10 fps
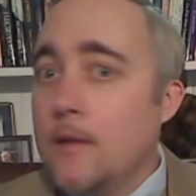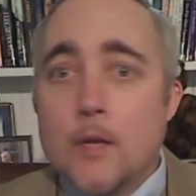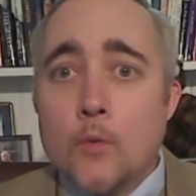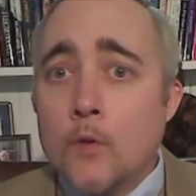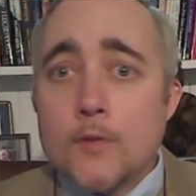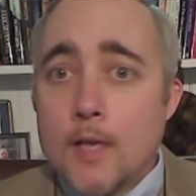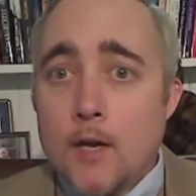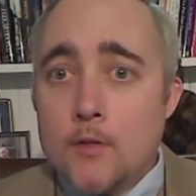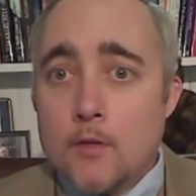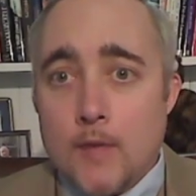They won't
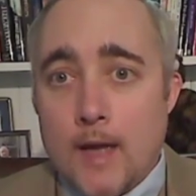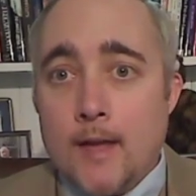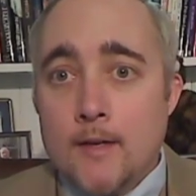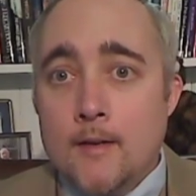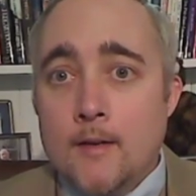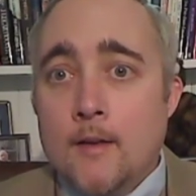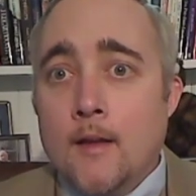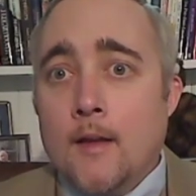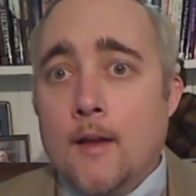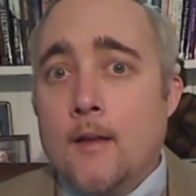tell you that
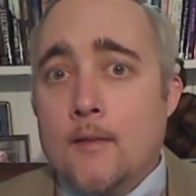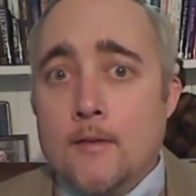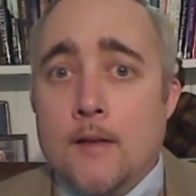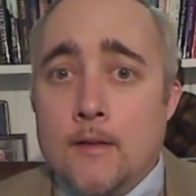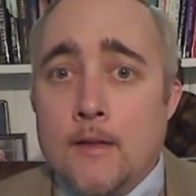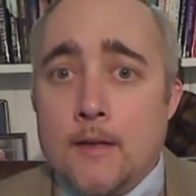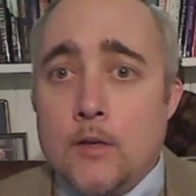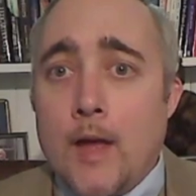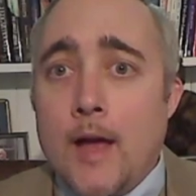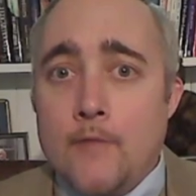uh, and that
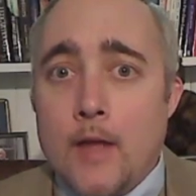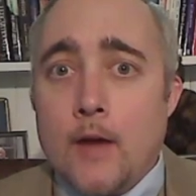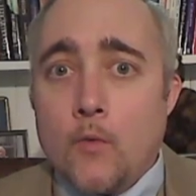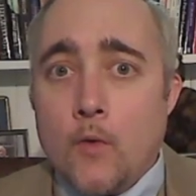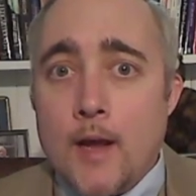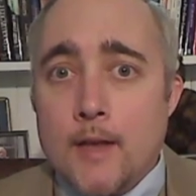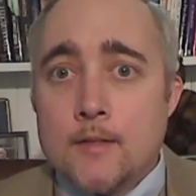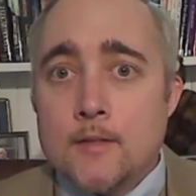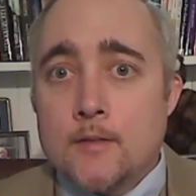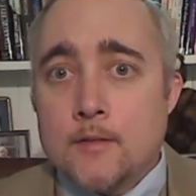you have that right
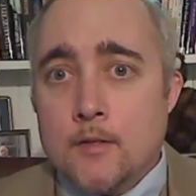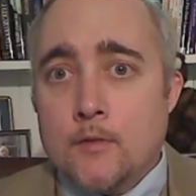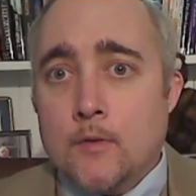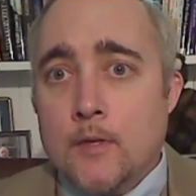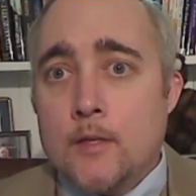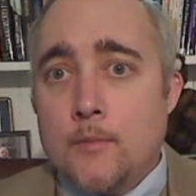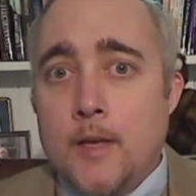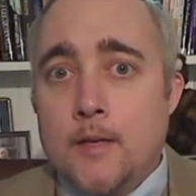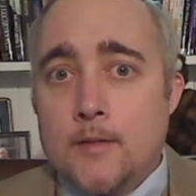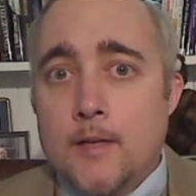to an
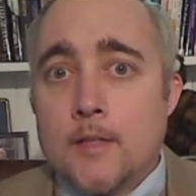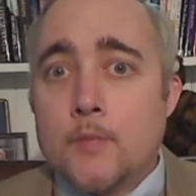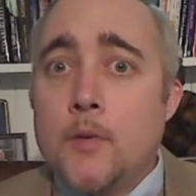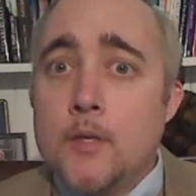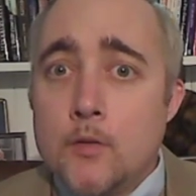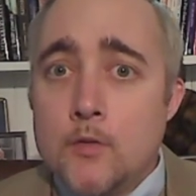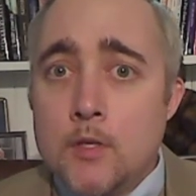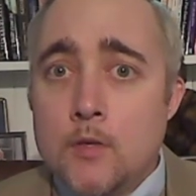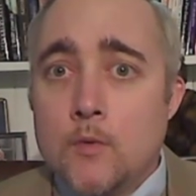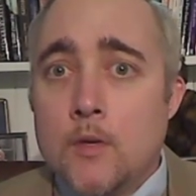independent test, but you
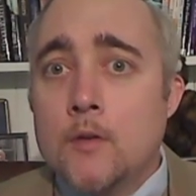do.